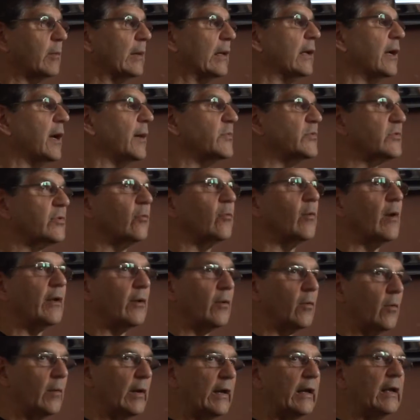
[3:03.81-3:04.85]
becomes a
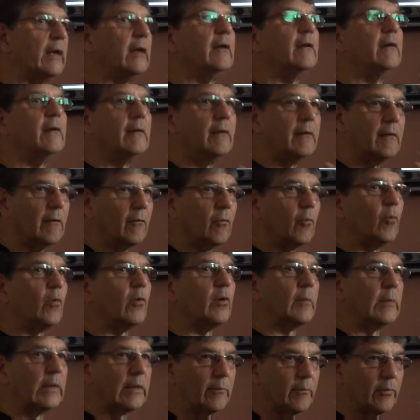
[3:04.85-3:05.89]
runaway
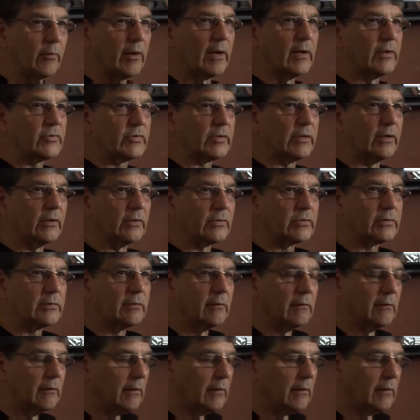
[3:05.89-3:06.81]
warming process